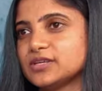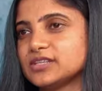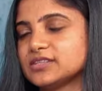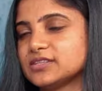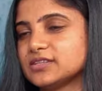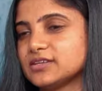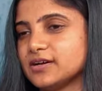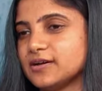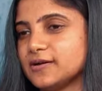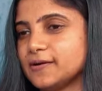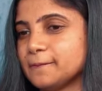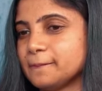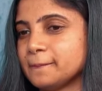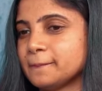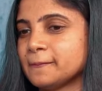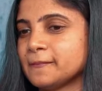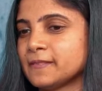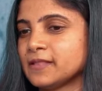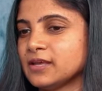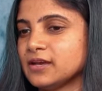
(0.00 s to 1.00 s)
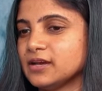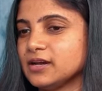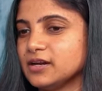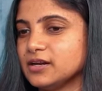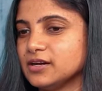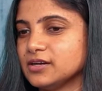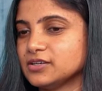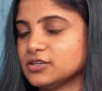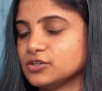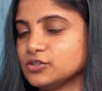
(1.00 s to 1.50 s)
with uh,
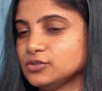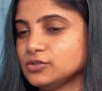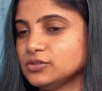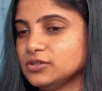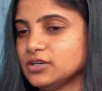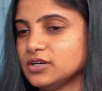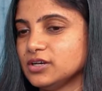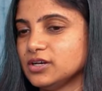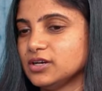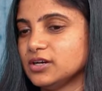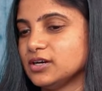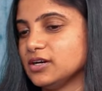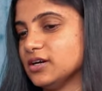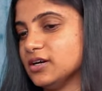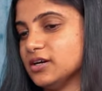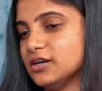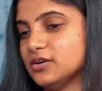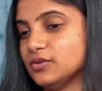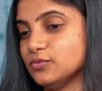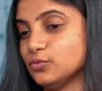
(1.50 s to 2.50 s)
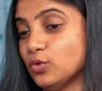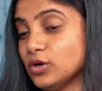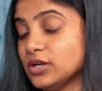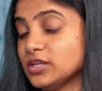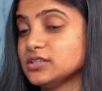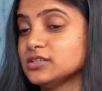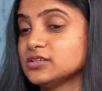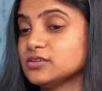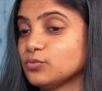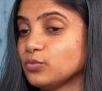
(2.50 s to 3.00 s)
uh, you know uh, what
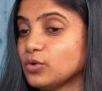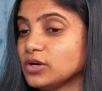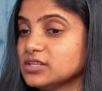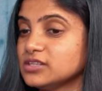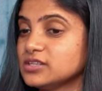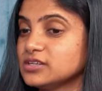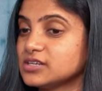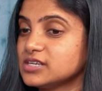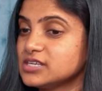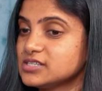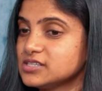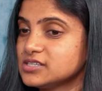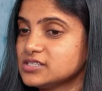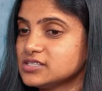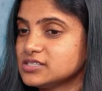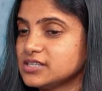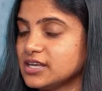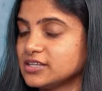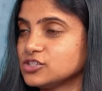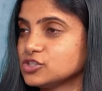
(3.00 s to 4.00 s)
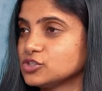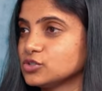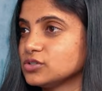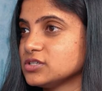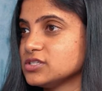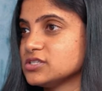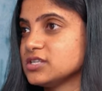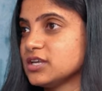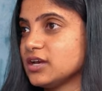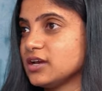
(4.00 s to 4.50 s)
are the what are the reasons that
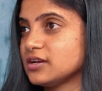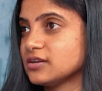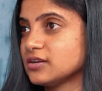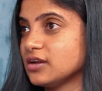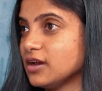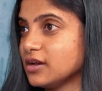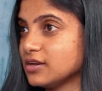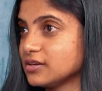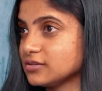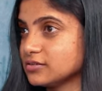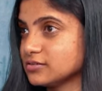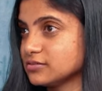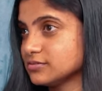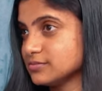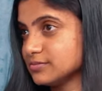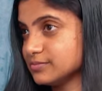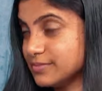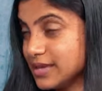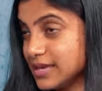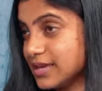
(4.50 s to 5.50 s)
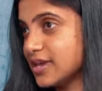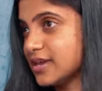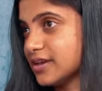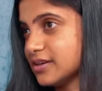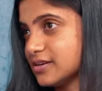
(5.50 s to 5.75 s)
students are are making